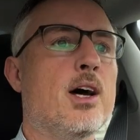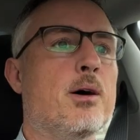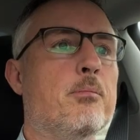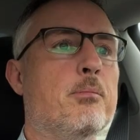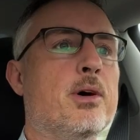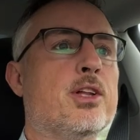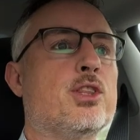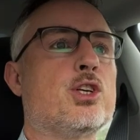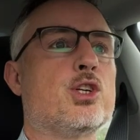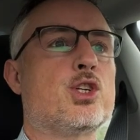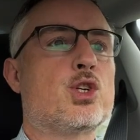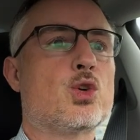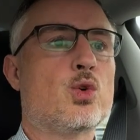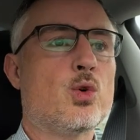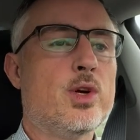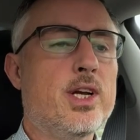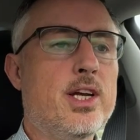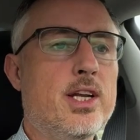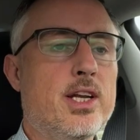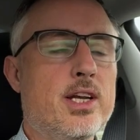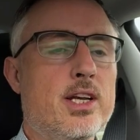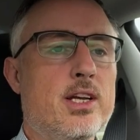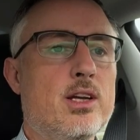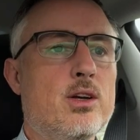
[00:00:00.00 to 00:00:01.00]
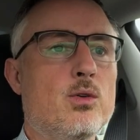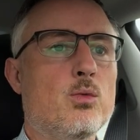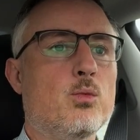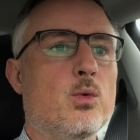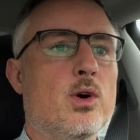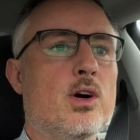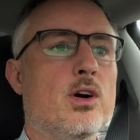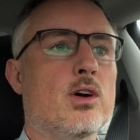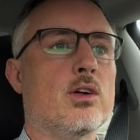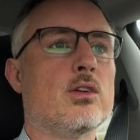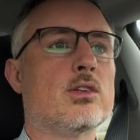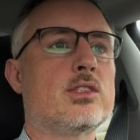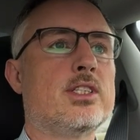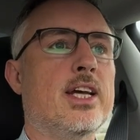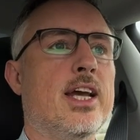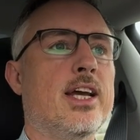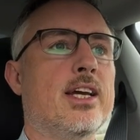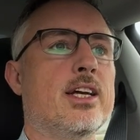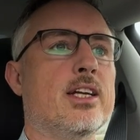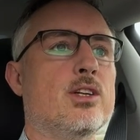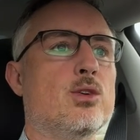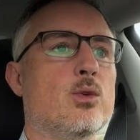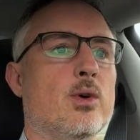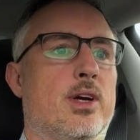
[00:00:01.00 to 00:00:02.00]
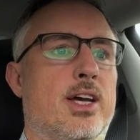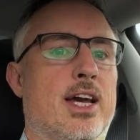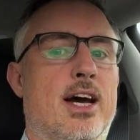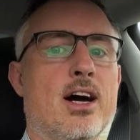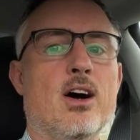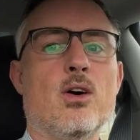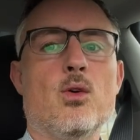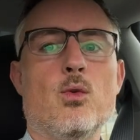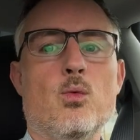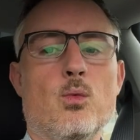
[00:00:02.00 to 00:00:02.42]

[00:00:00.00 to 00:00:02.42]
But the treaty will take into account